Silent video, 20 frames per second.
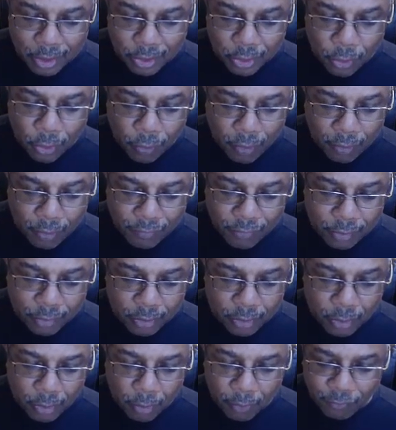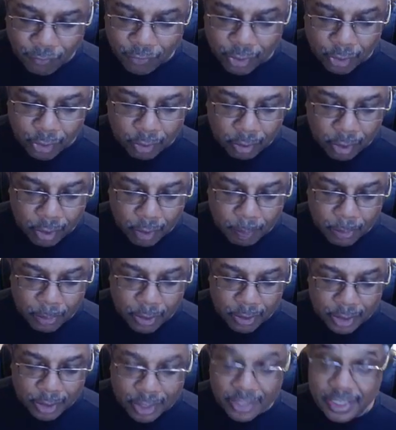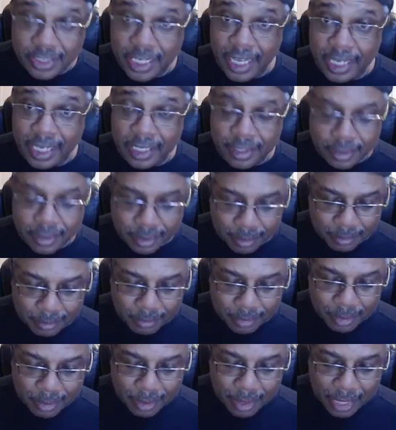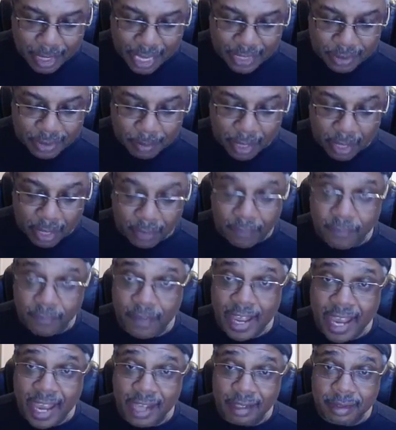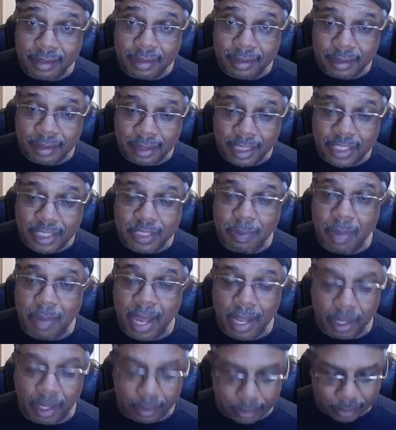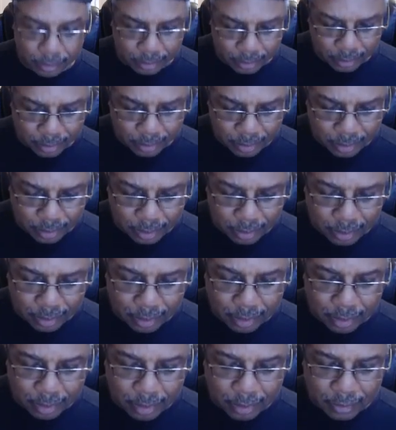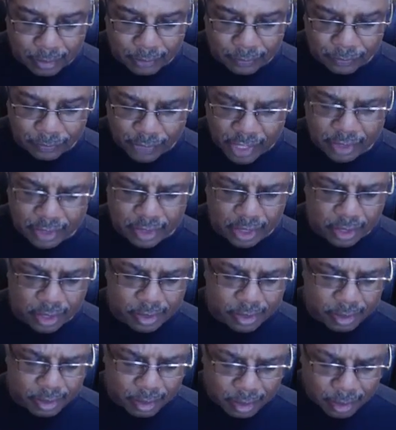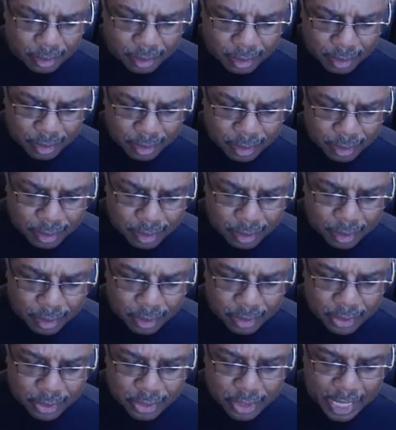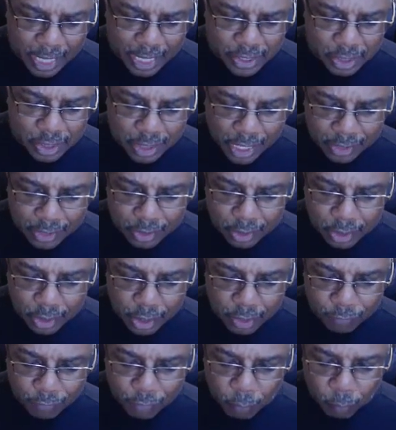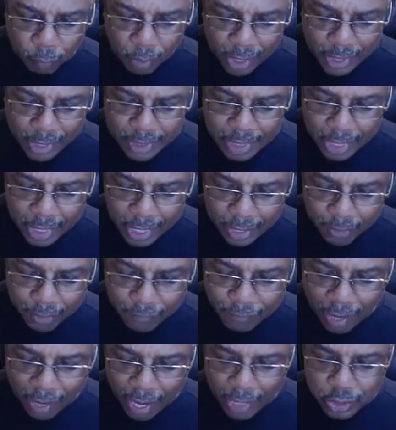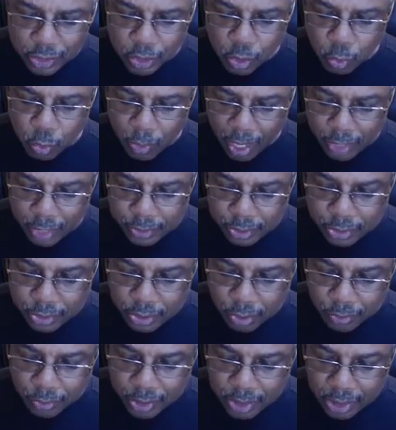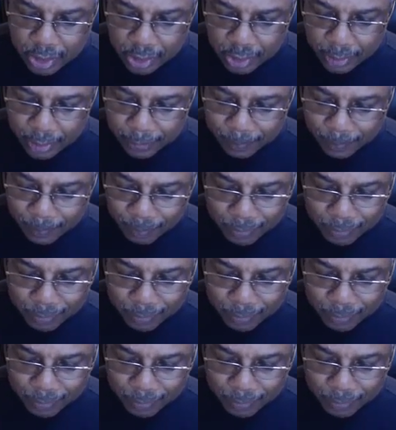No fear appeared in his gaze. As a matter of fact, he smiled. "Fuck this." Snatch yanked the gun from Ray's hand and fired 2 rounds into Tony's head.